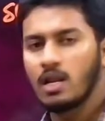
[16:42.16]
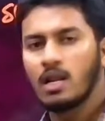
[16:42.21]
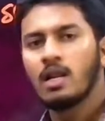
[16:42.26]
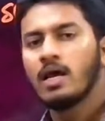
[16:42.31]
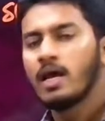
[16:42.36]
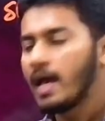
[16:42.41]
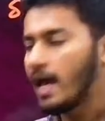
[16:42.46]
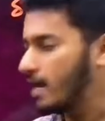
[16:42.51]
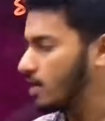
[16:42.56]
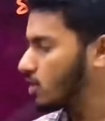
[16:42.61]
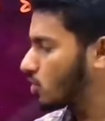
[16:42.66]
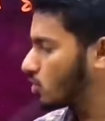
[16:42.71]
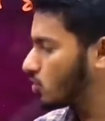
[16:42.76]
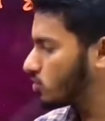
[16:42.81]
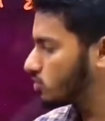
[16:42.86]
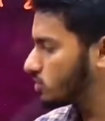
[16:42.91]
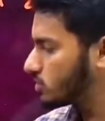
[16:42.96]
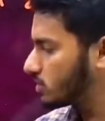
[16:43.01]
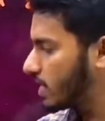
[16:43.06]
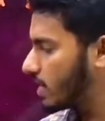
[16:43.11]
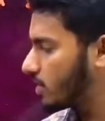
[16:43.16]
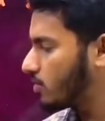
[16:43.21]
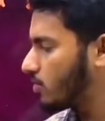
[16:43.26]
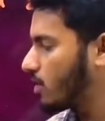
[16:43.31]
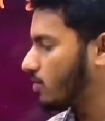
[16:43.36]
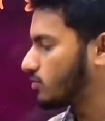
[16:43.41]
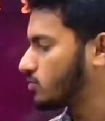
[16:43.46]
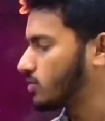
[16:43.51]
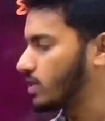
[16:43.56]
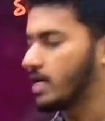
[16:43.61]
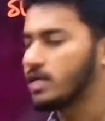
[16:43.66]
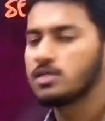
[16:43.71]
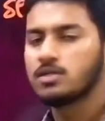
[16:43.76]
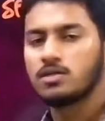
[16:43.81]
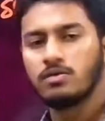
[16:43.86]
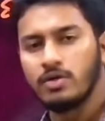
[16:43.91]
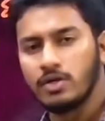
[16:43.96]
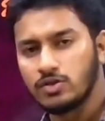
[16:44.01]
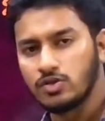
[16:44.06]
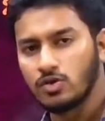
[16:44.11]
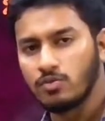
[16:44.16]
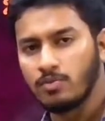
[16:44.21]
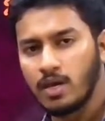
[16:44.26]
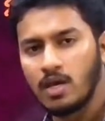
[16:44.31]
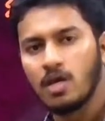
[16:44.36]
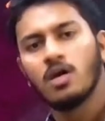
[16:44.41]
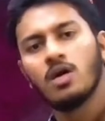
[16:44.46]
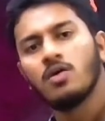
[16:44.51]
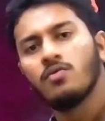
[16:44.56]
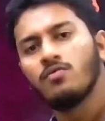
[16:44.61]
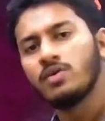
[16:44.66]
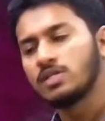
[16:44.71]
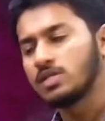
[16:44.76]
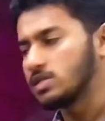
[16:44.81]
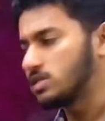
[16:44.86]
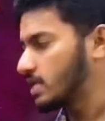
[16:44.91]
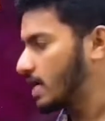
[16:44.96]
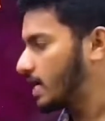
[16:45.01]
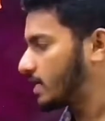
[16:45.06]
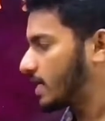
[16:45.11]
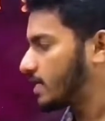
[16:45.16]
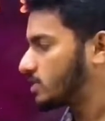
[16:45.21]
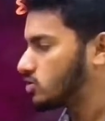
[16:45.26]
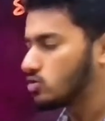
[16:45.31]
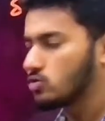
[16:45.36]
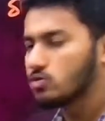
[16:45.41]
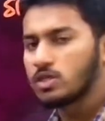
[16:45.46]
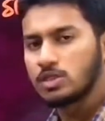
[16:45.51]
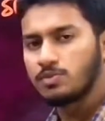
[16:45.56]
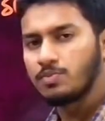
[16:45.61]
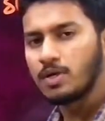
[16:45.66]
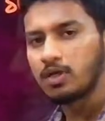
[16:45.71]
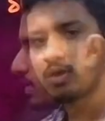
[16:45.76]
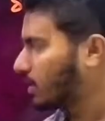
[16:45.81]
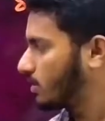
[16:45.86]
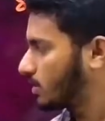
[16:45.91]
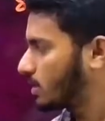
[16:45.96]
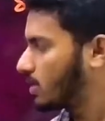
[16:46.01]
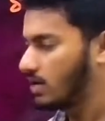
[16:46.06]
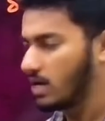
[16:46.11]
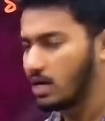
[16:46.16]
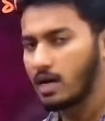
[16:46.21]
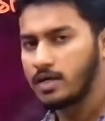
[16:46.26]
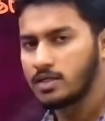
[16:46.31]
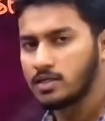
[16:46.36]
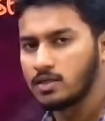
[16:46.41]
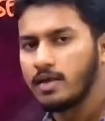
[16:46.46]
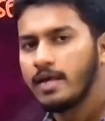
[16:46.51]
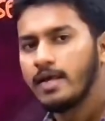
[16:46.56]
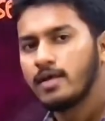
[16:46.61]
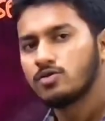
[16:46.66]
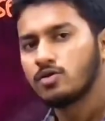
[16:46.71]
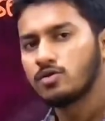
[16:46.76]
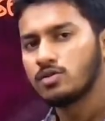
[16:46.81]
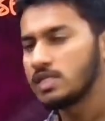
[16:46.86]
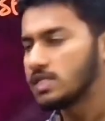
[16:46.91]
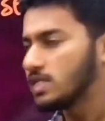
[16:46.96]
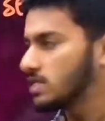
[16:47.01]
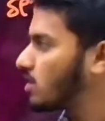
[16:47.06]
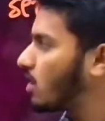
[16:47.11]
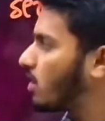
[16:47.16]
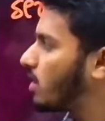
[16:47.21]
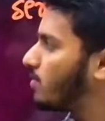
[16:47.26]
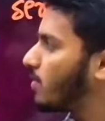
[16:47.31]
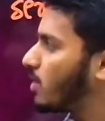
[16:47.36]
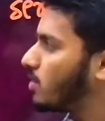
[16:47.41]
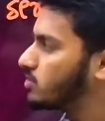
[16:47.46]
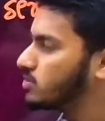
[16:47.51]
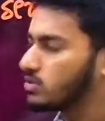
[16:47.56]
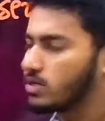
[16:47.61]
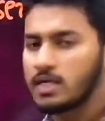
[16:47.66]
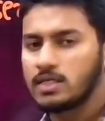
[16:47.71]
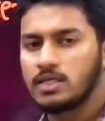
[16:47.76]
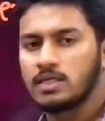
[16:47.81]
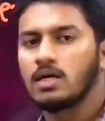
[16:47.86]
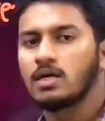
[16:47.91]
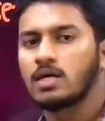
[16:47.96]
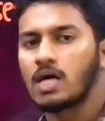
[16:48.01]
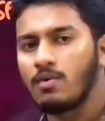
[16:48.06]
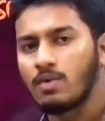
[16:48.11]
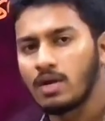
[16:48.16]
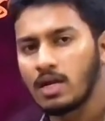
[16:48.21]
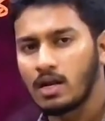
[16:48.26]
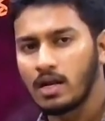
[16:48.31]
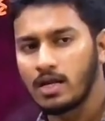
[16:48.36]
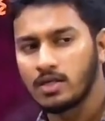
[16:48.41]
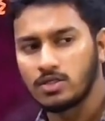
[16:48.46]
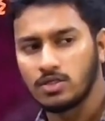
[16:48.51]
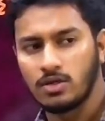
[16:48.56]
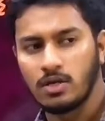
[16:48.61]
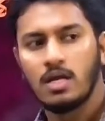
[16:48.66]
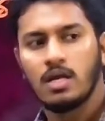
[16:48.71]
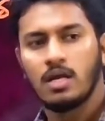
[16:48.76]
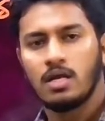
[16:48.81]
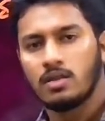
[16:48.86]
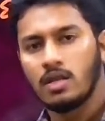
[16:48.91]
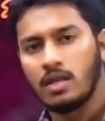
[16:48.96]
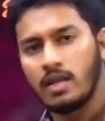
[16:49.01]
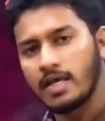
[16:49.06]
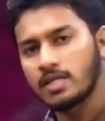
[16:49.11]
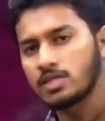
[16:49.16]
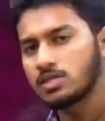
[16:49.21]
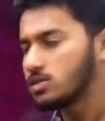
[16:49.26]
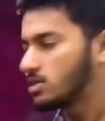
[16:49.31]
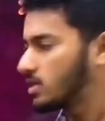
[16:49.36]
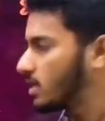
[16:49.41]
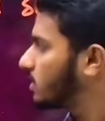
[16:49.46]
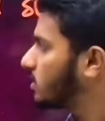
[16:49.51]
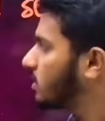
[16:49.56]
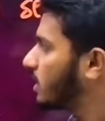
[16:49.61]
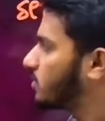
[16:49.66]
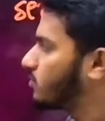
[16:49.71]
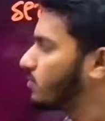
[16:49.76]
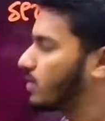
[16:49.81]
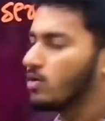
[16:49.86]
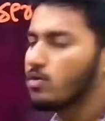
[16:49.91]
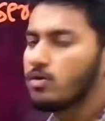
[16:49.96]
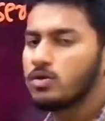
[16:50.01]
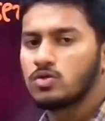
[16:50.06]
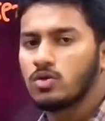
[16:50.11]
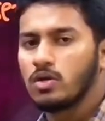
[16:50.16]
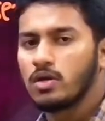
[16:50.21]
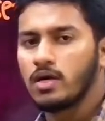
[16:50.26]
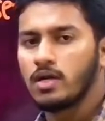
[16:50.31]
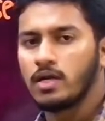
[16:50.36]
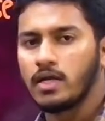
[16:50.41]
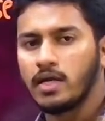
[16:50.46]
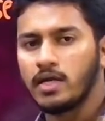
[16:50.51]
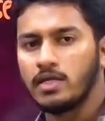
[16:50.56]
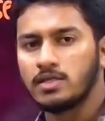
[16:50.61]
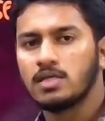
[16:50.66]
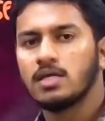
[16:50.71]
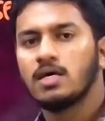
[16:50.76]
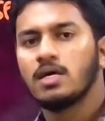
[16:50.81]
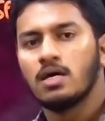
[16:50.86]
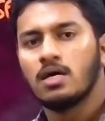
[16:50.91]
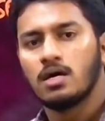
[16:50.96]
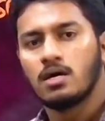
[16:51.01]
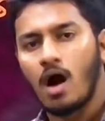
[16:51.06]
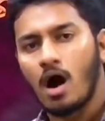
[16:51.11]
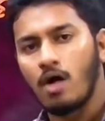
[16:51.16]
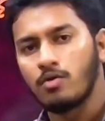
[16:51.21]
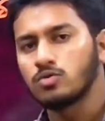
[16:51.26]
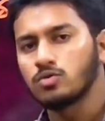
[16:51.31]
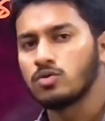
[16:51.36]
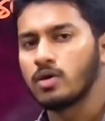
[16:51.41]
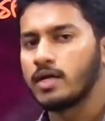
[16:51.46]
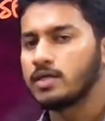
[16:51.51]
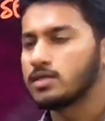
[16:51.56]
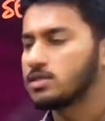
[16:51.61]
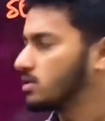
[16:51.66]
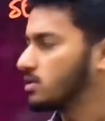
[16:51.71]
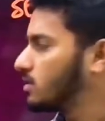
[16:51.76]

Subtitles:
enclosed, there you have to write resume, which is attached to this particular covering letter. So this is all about writing a covering letter. The next thing that we are going to learn is how to write a